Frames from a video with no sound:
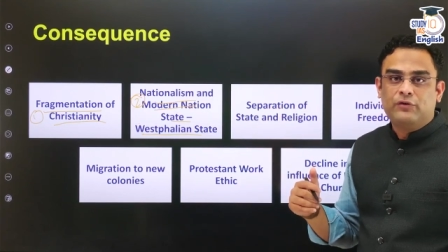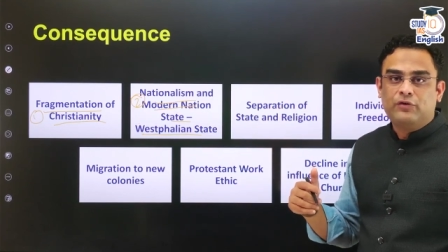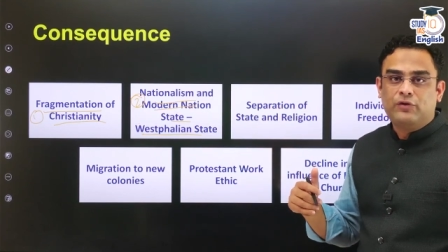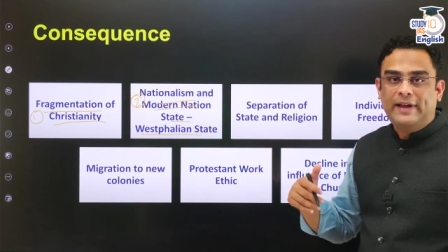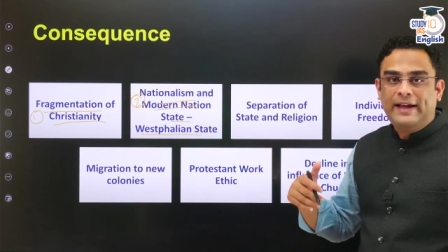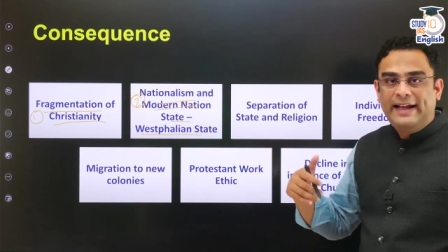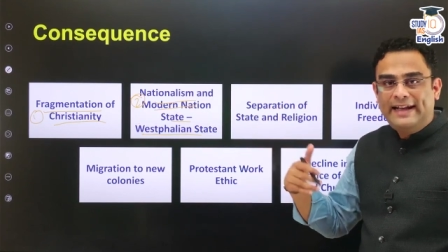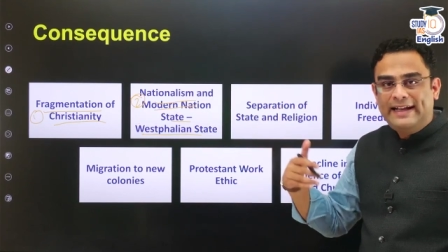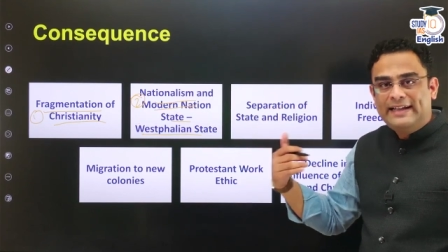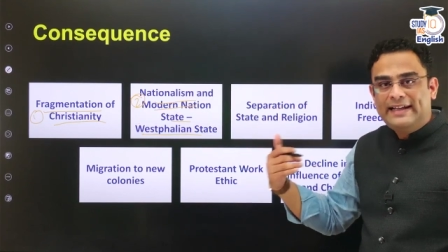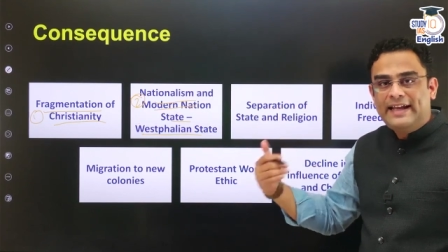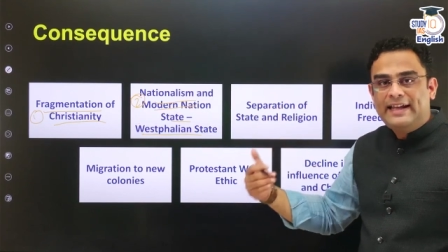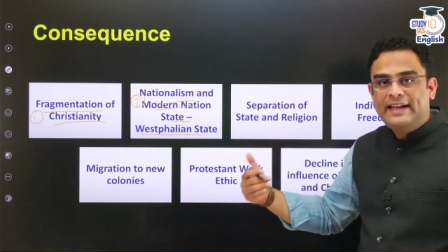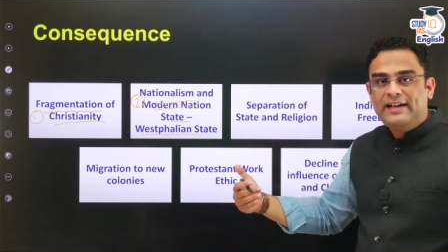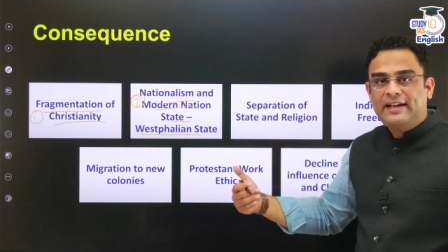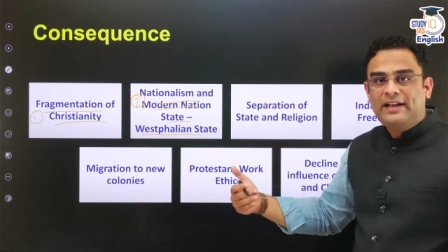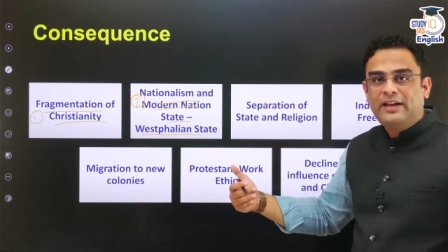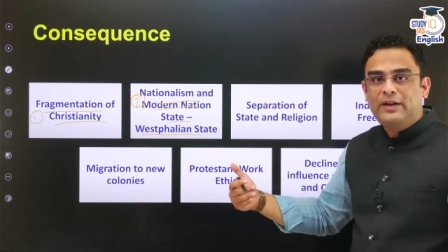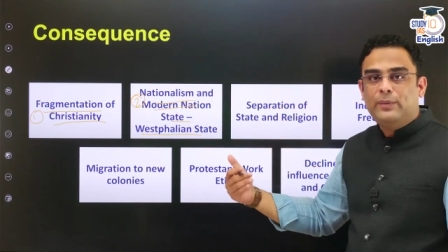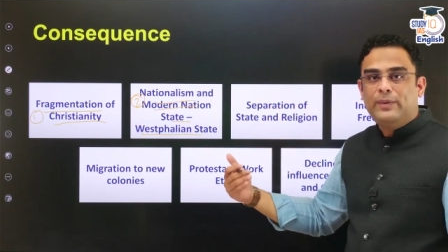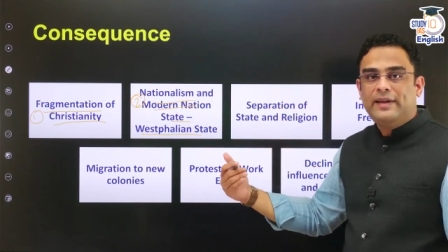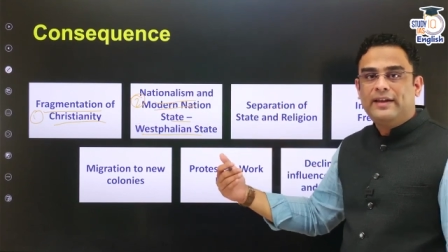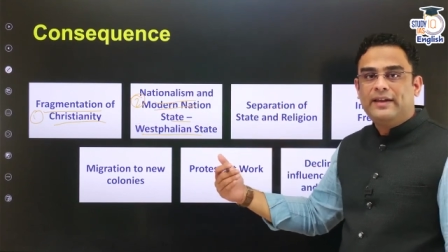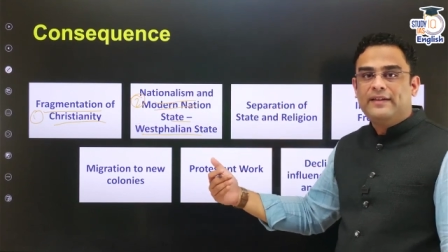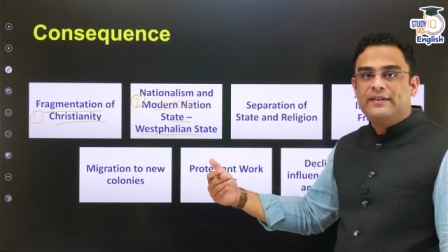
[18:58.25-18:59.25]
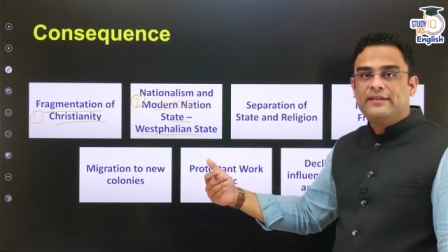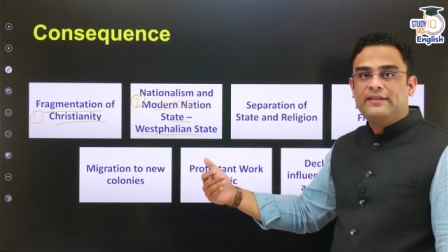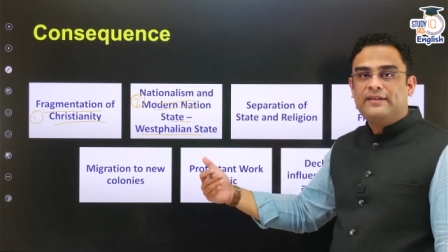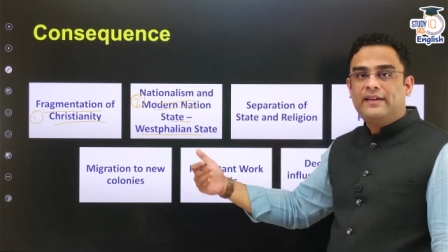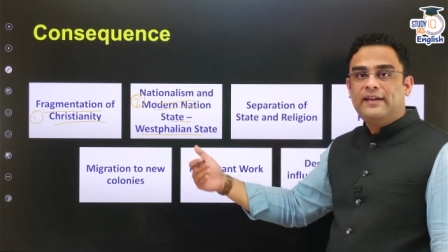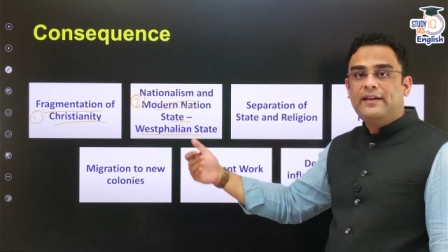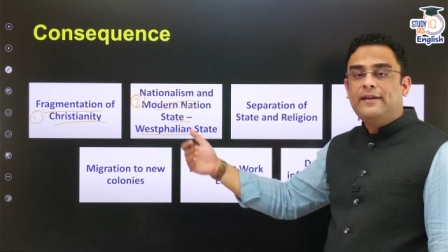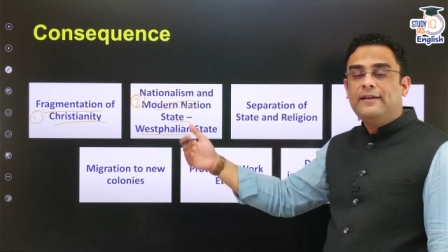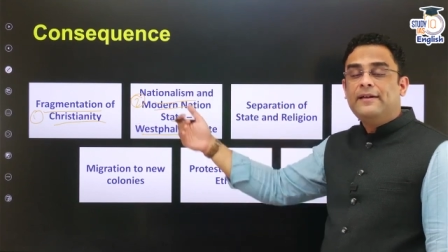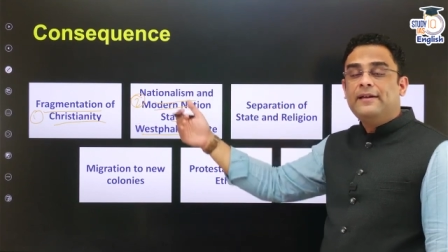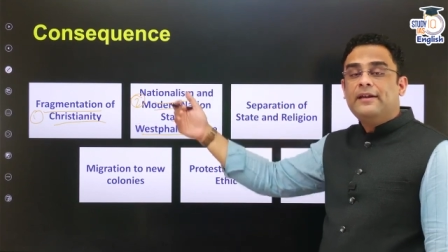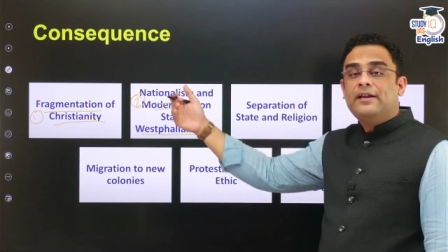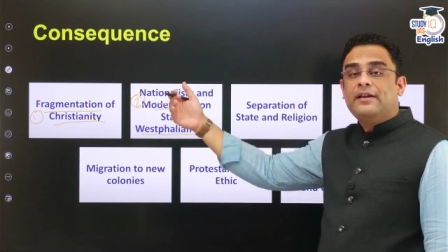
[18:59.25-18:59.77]
So indirectly, we can
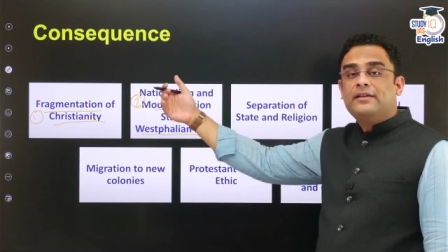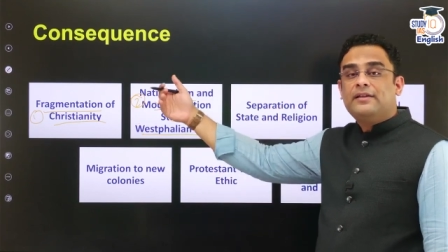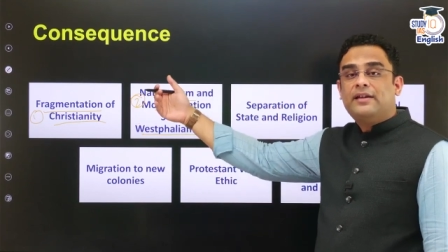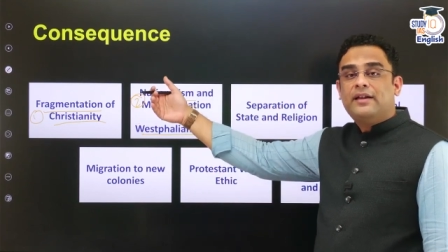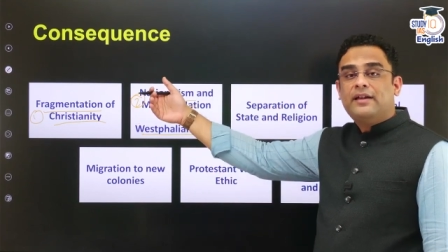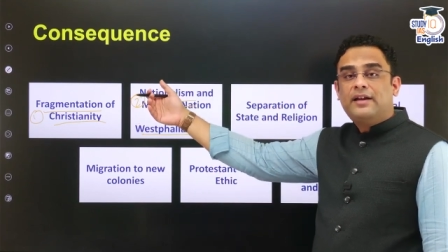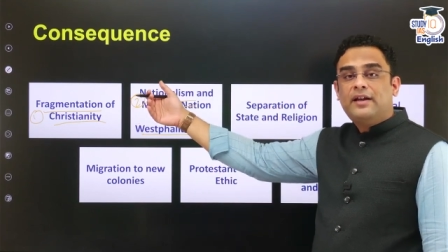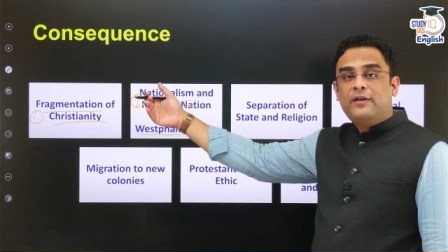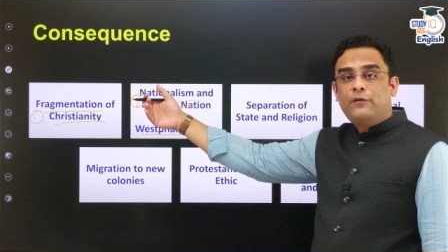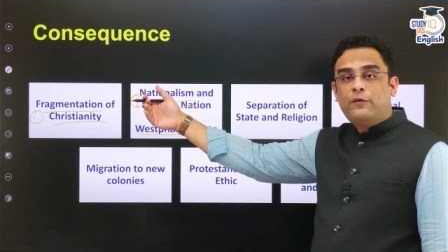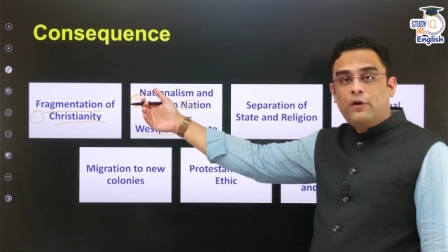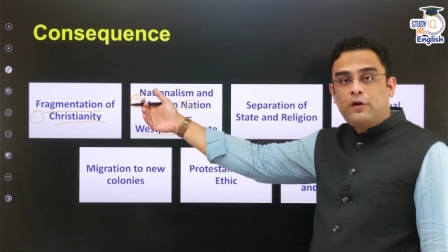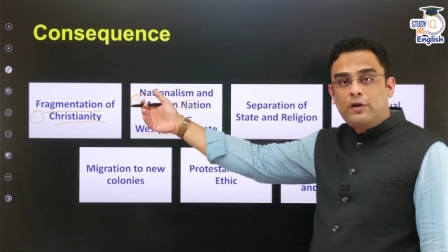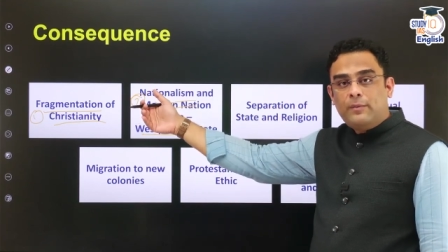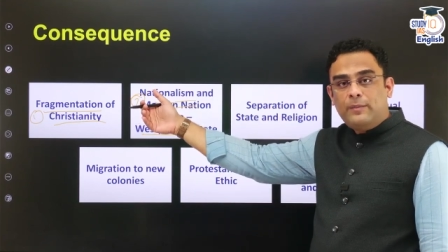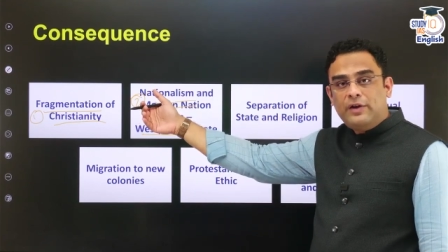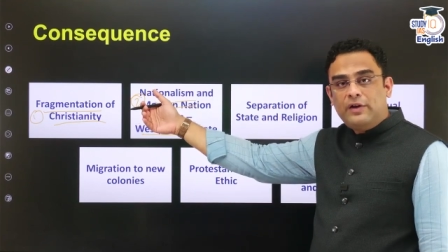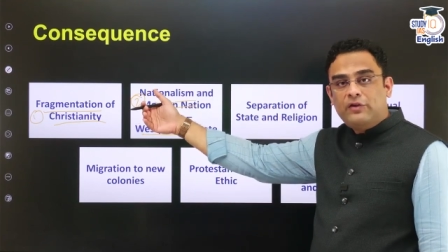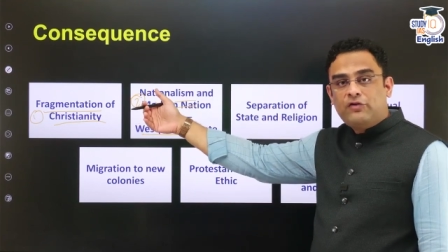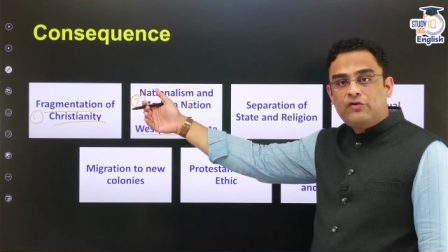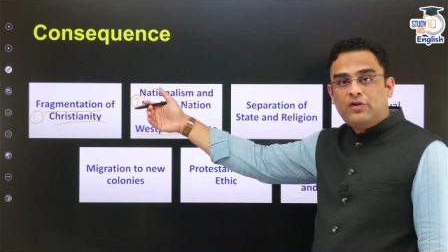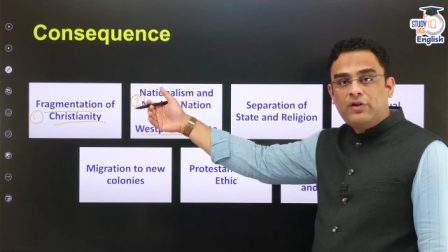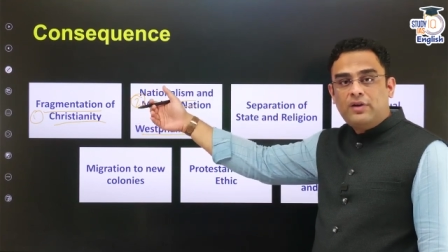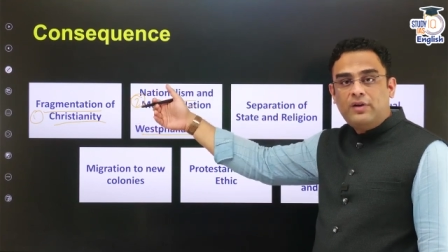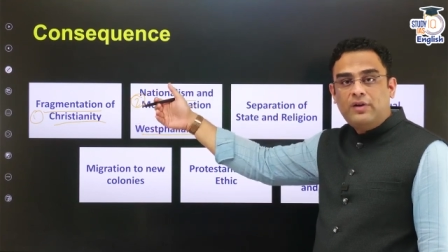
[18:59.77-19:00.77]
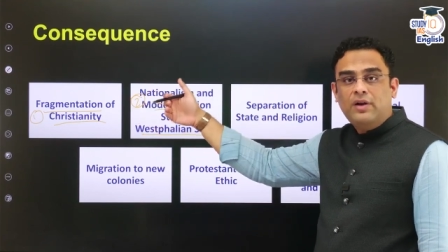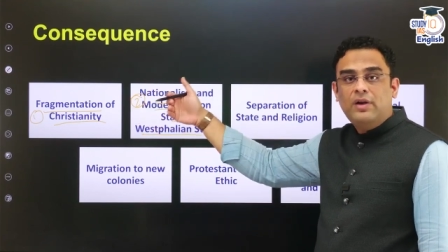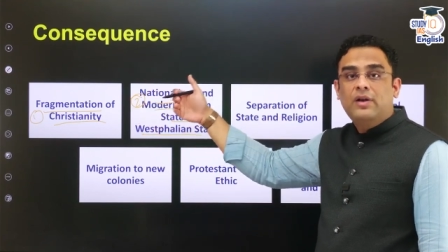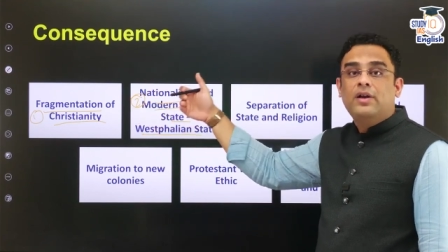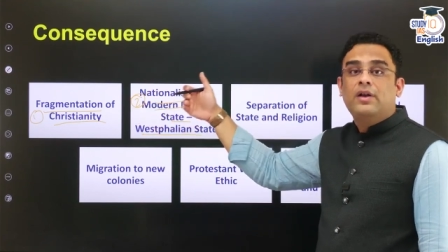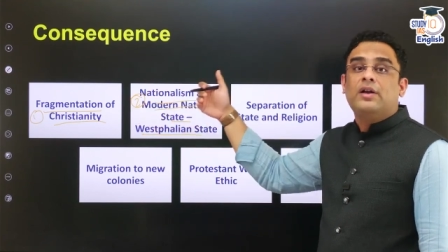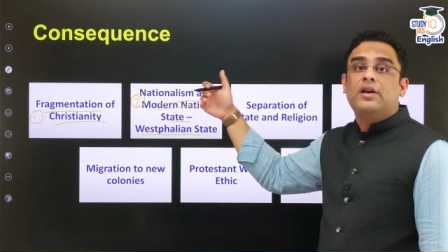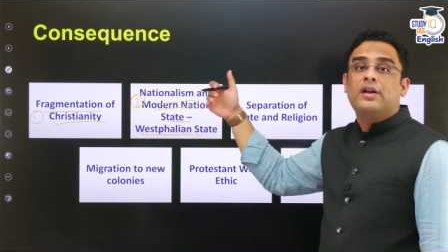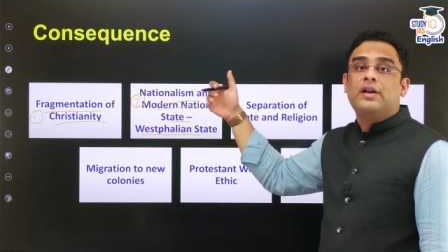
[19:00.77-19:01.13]
say the Reformation